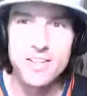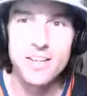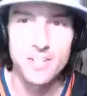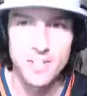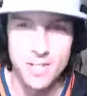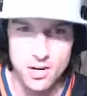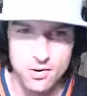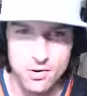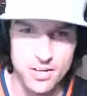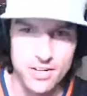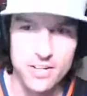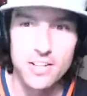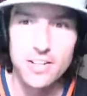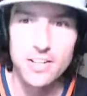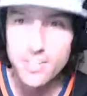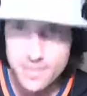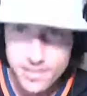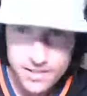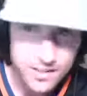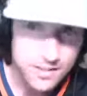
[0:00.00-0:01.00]
and going
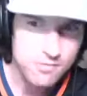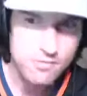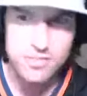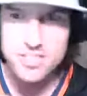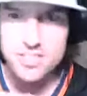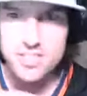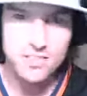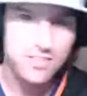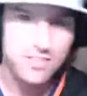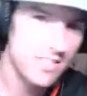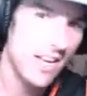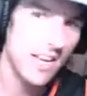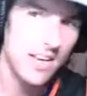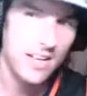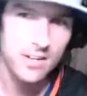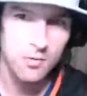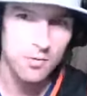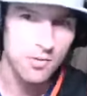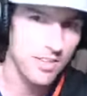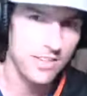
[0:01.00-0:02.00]

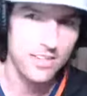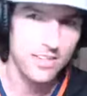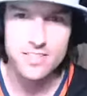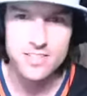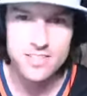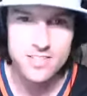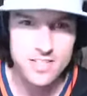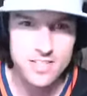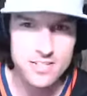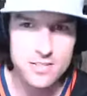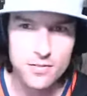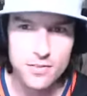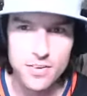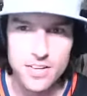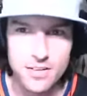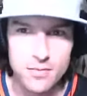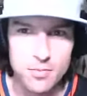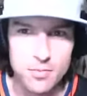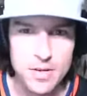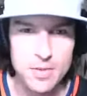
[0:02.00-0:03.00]
facilitating within 6
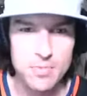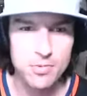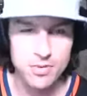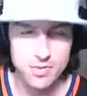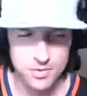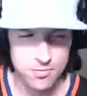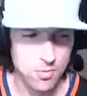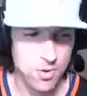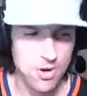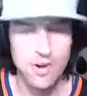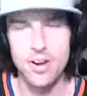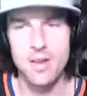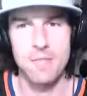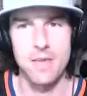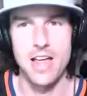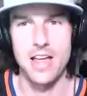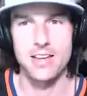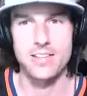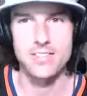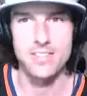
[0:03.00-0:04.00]
feet of people, you're wearing a
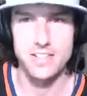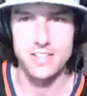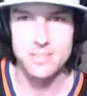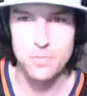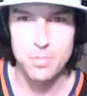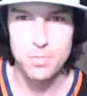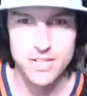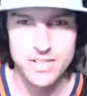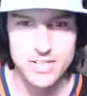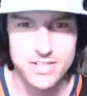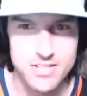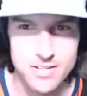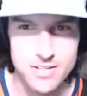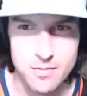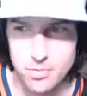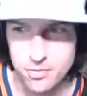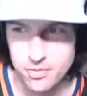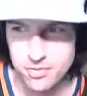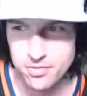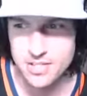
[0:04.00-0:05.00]
mask. It's plain and
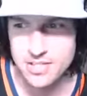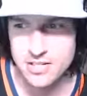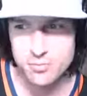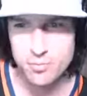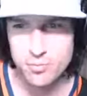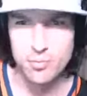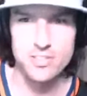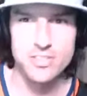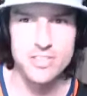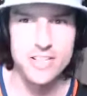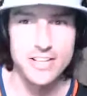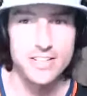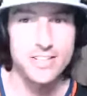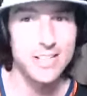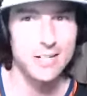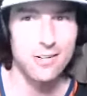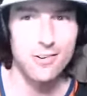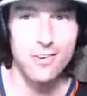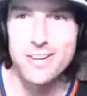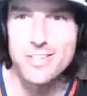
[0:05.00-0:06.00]
simple. These four states
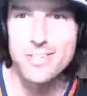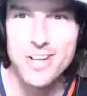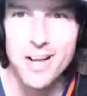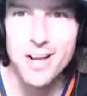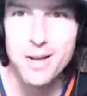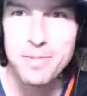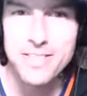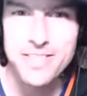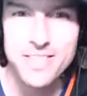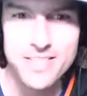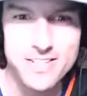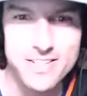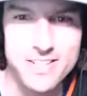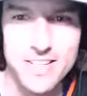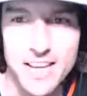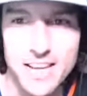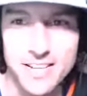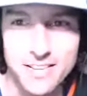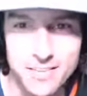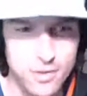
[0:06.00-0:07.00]
did a great job at this,
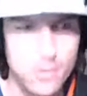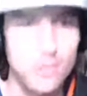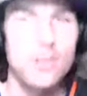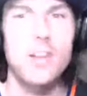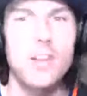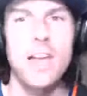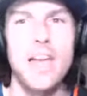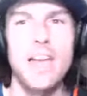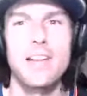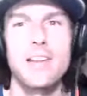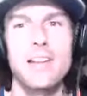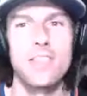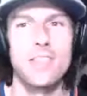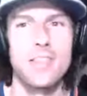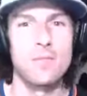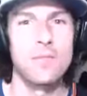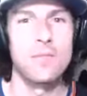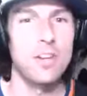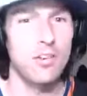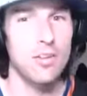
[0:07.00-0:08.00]
and look at
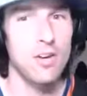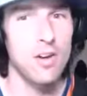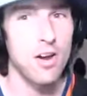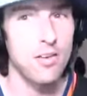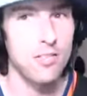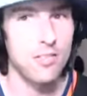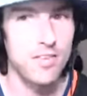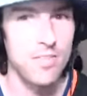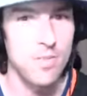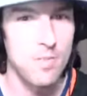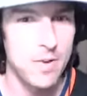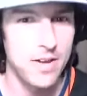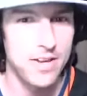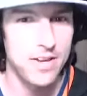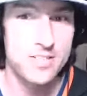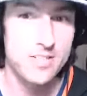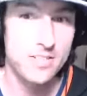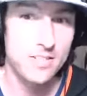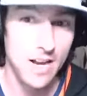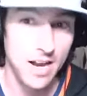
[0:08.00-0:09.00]
them. They're recovering the
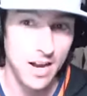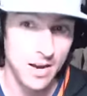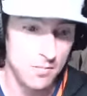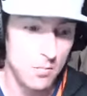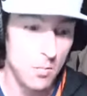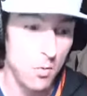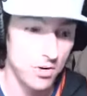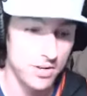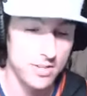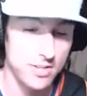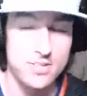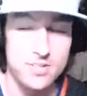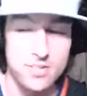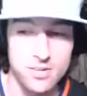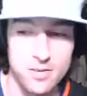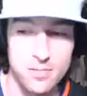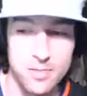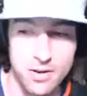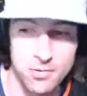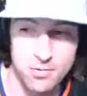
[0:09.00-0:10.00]
best. I'm more
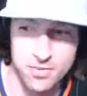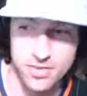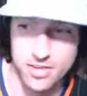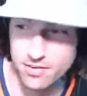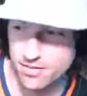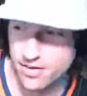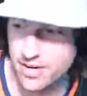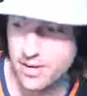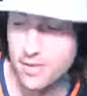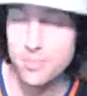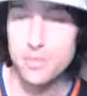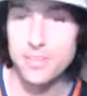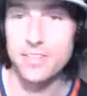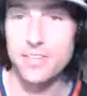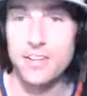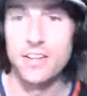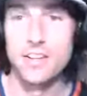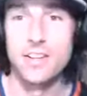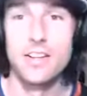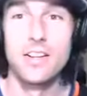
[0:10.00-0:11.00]
concerned about when they reopen
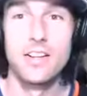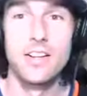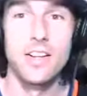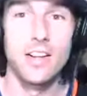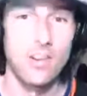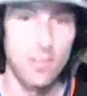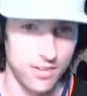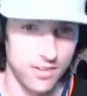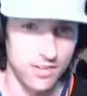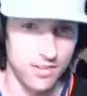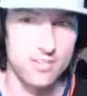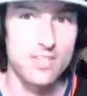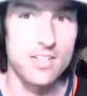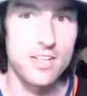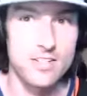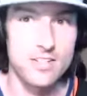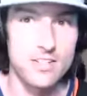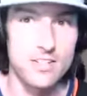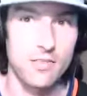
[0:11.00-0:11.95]
and all the other states start